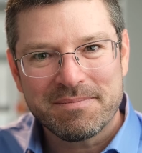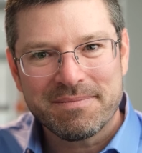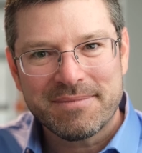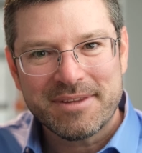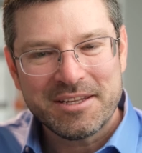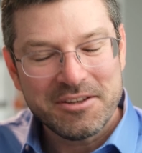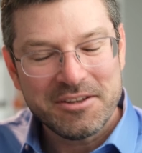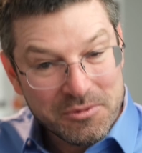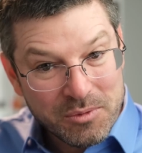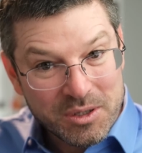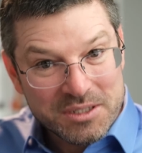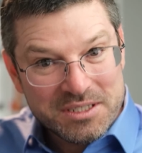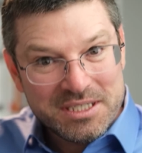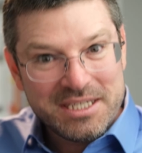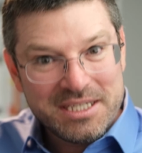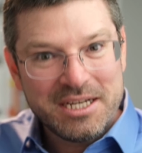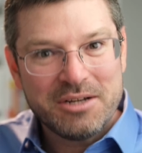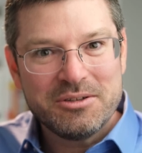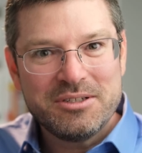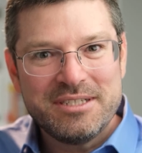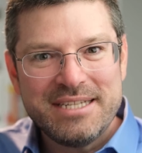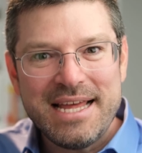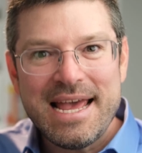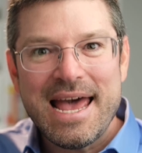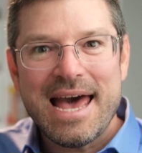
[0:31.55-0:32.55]
Because once he
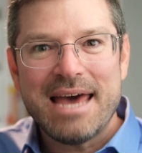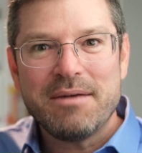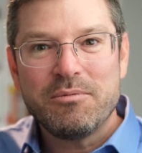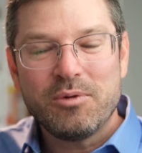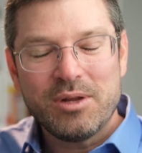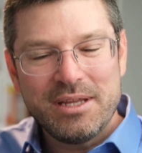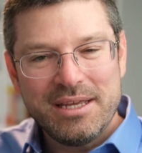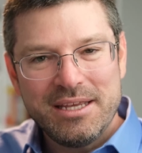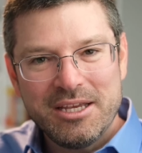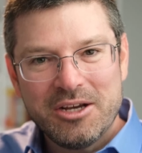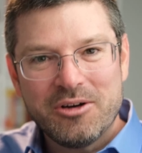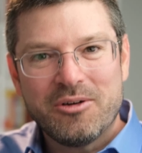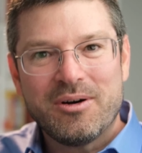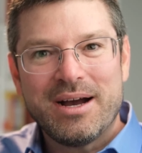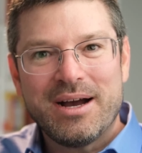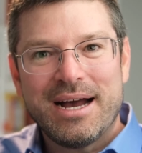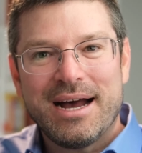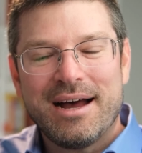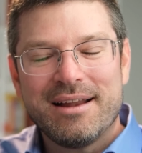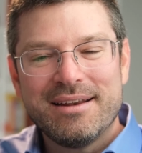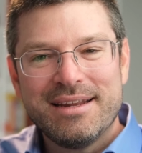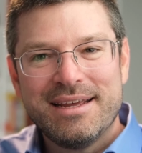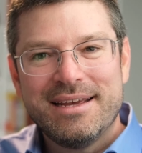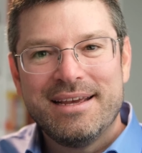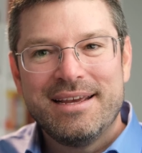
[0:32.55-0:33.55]
knows that, well, he can go
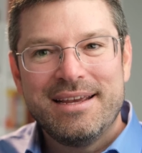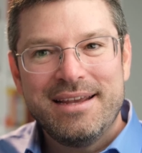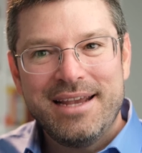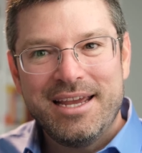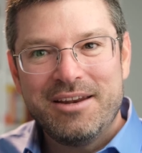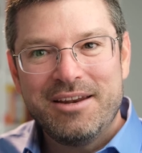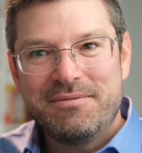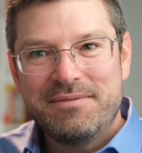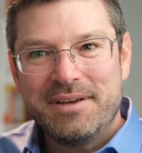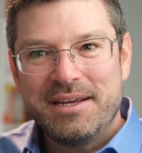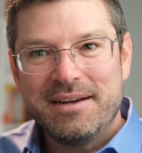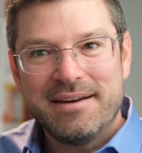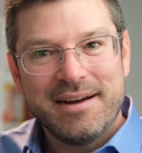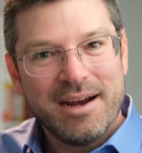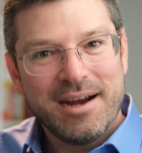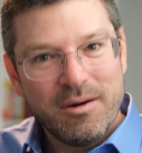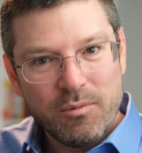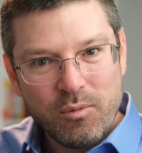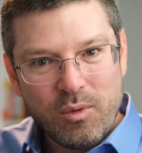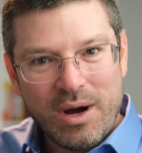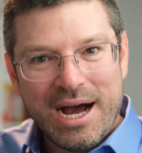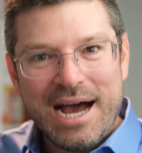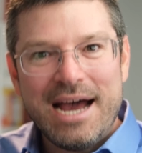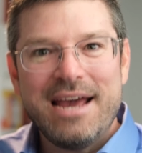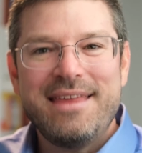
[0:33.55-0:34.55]
out and figure out
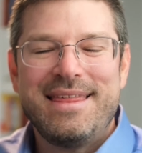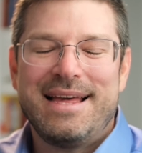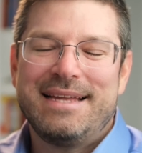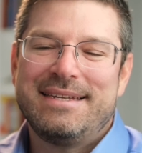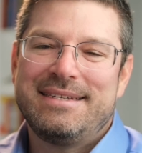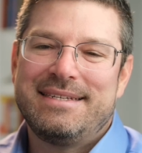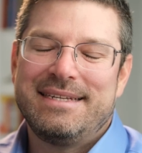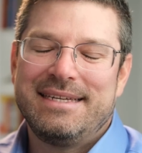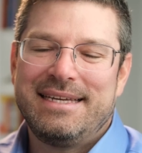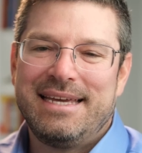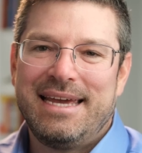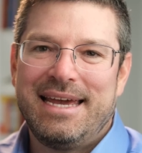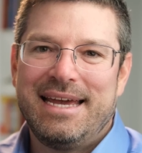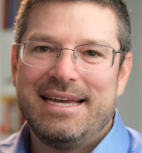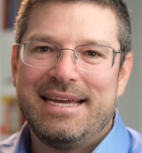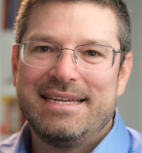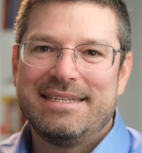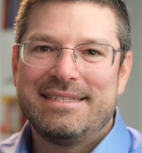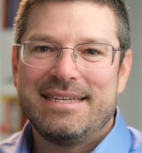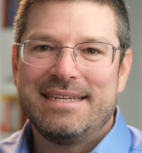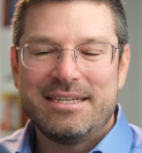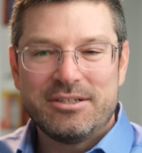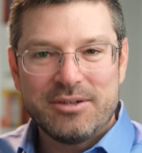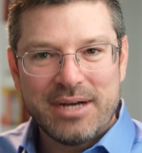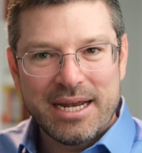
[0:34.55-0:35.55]
why that's the case
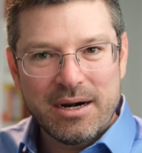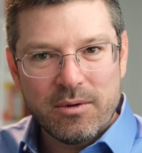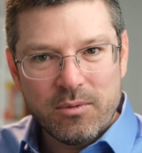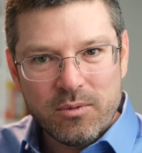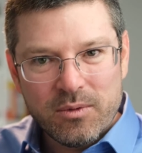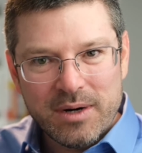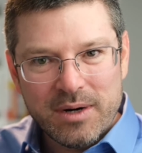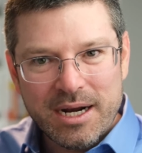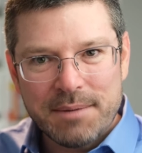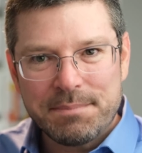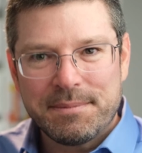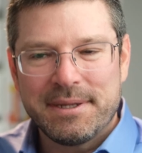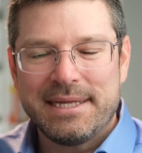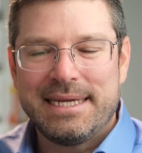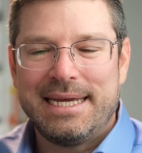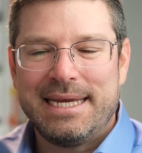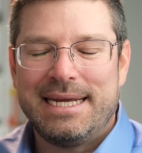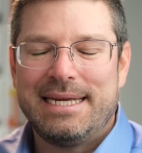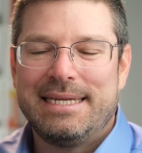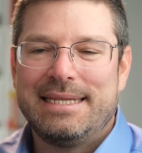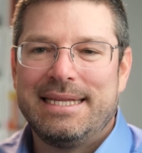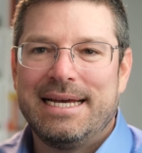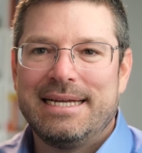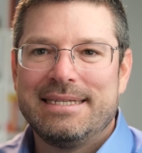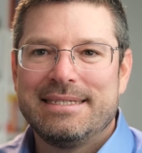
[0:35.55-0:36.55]
and try to
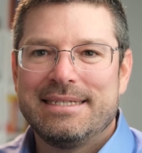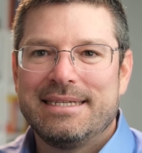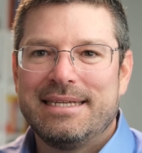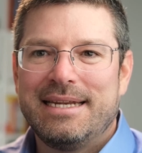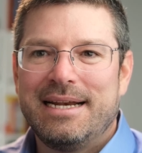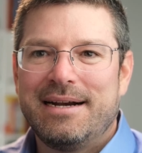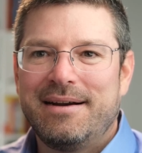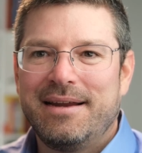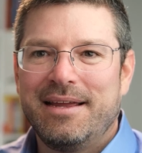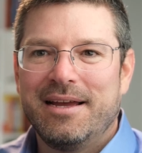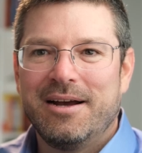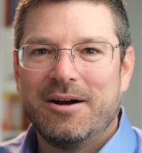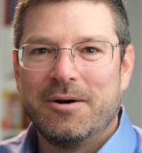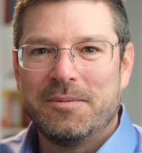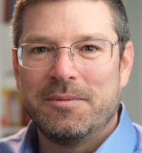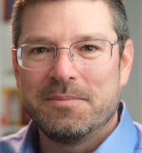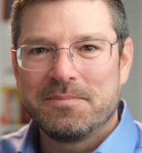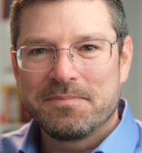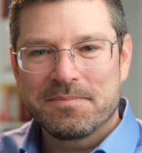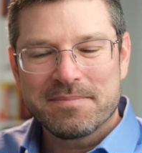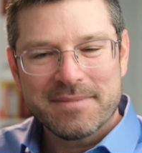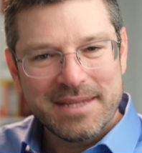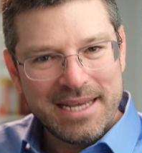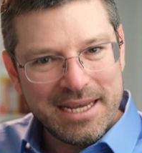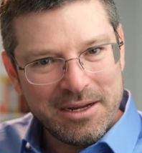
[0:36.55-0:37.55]
replicate that scenario
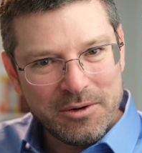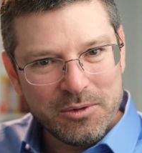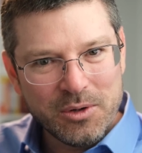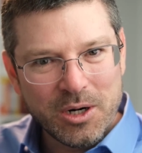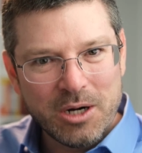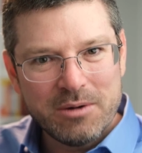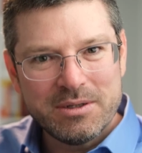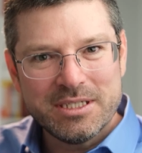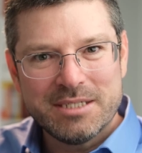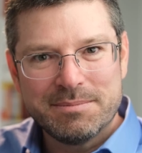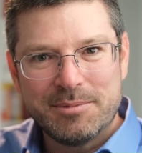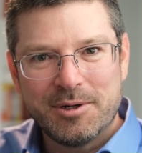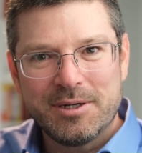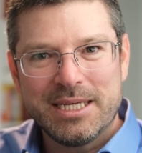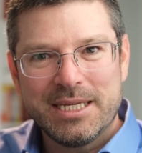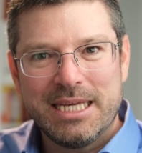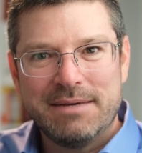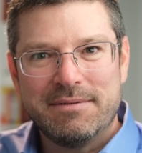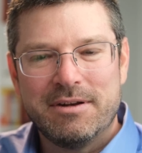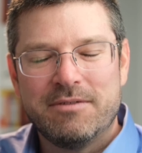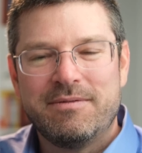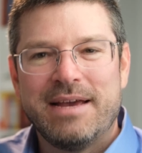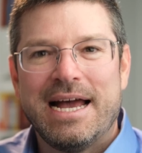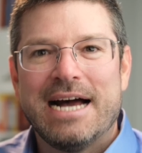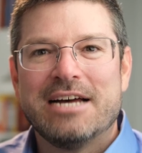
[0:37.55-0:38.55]
and grow his book
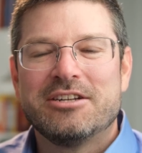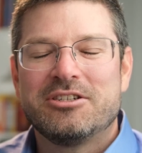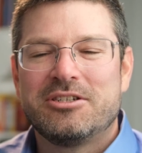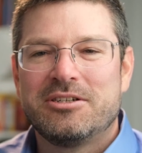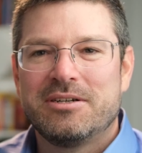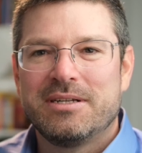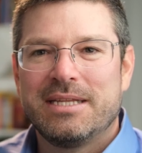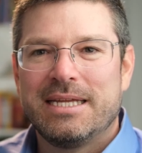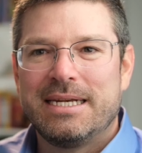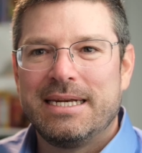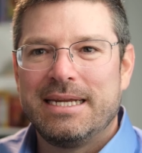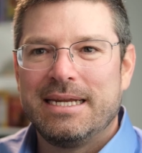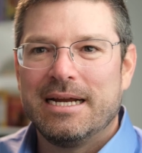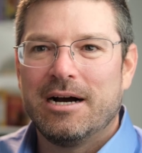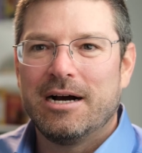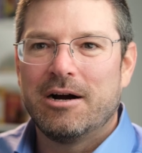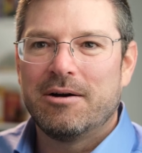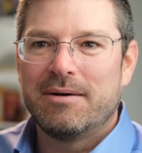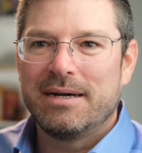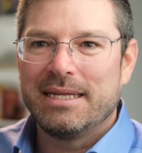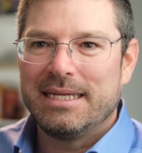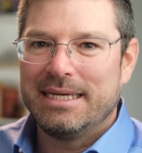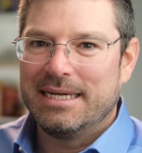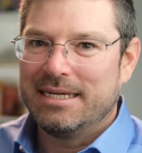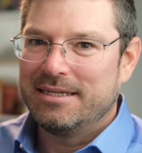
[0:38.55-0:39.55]
even faster than he
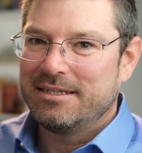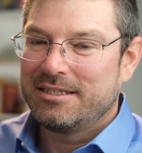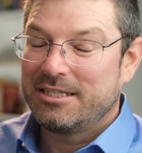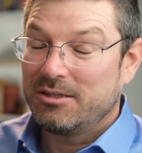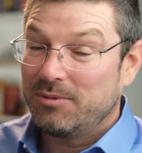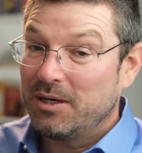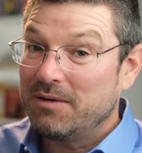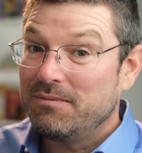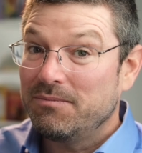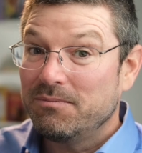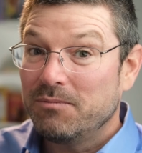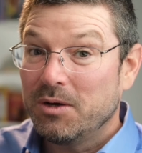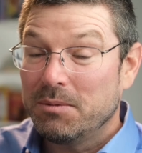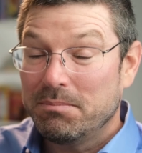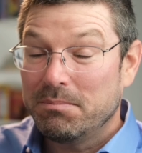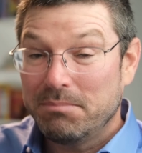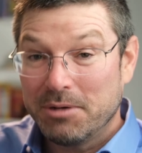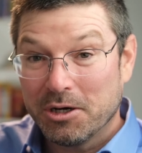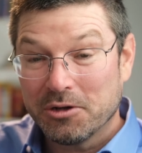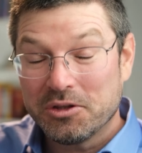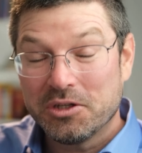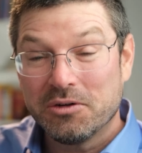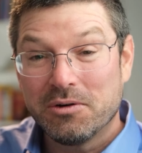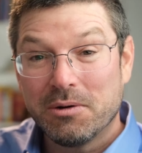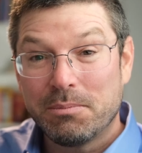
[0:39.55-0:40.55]
already is. So we
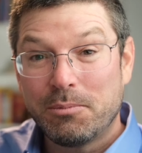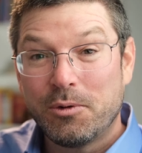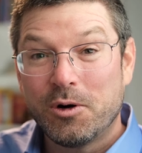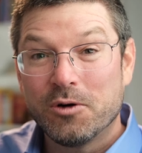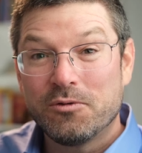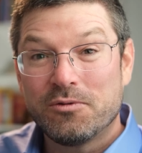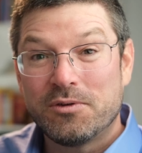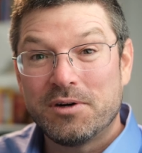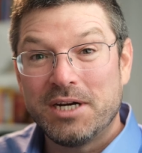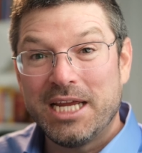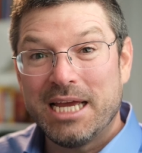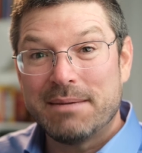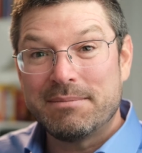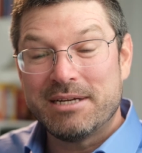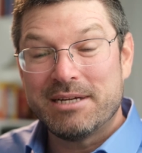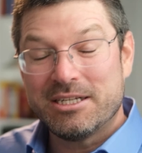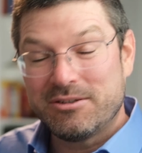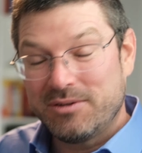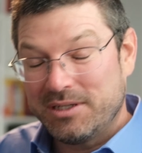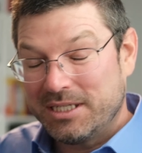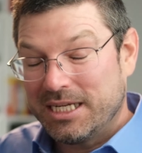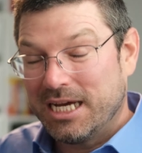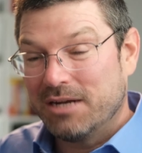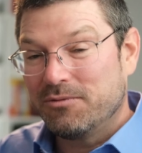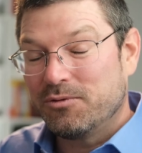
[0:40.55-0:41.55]
built the report for him as
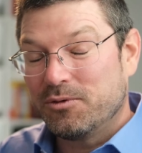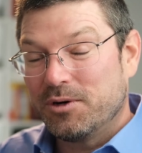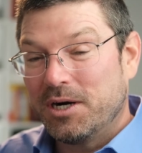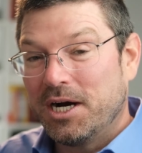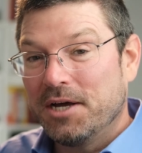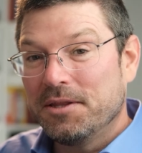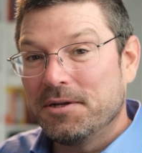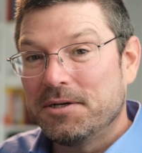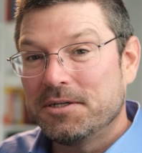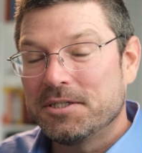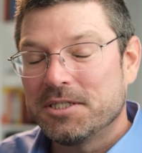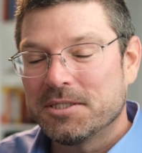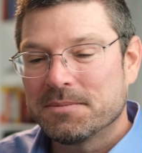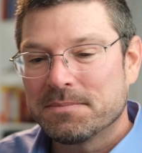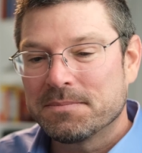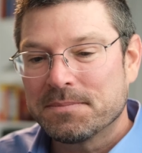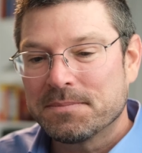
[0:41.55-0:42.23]
we've done for others.